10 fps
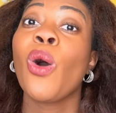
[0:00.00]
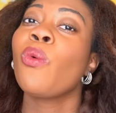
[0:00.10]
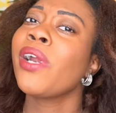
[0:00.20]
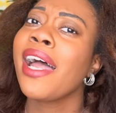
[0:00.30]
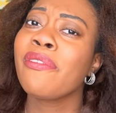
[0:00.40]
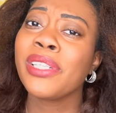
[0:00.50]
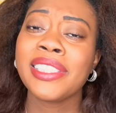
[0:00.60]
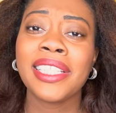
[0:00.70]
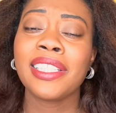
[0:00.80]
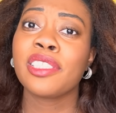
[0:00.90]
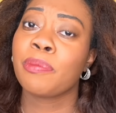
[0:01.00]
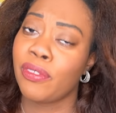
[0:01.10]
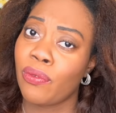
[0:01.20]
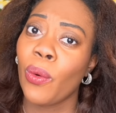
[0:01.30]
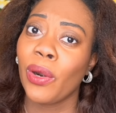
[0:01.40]
Where have we seen this
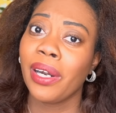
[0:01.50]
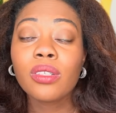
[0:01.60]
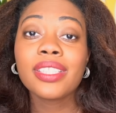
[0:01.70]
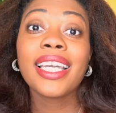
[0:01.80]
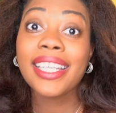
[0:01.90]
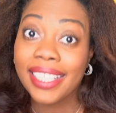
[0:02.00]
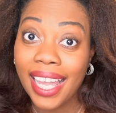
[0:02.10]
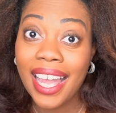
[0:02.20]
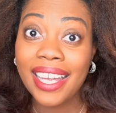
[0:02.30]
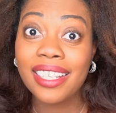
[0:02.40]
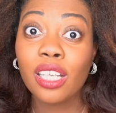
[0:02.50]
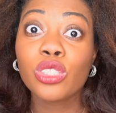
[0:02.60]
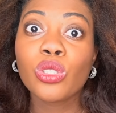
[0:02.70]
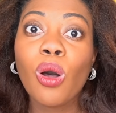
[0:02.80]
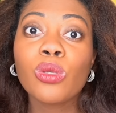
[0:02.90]
before? Yet again,
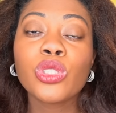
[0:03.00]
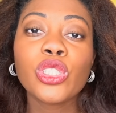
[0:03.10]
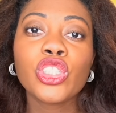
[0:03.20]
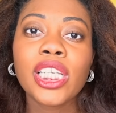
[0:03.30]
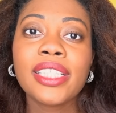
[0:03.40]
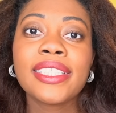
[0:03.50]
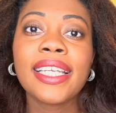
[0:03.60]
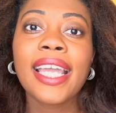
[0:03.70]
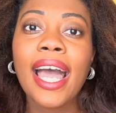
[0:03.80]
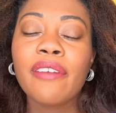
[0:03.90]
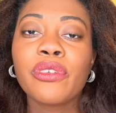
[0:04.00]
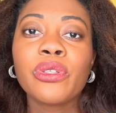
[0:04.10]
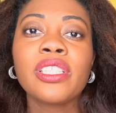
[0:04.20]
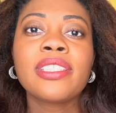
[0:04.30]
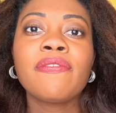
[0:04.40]
adults are chasing after
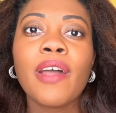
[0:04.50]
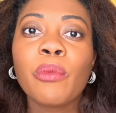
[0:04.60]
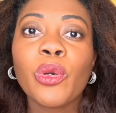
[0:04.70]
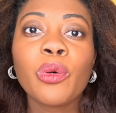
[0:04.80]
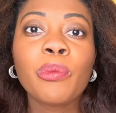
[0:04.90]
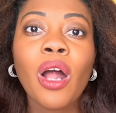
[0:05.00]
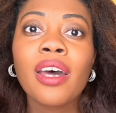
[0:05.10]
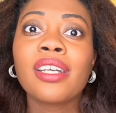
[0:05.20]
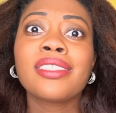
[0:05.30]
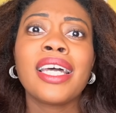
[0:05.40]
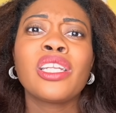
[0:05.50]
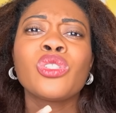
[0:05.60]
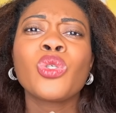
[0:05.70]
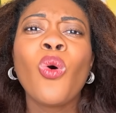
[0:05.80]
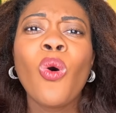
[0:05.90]
these ephemeral products and a
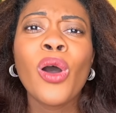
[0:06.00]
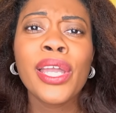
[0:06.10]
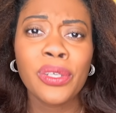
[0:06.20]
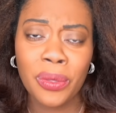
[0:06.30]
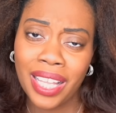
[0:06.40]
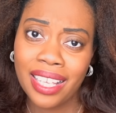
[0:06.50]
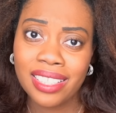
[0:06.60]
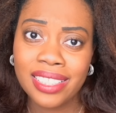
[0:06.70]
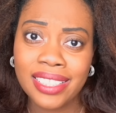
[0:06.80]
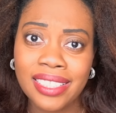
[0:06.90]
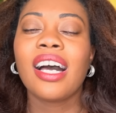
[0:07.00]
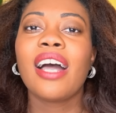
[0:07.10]
toy no less.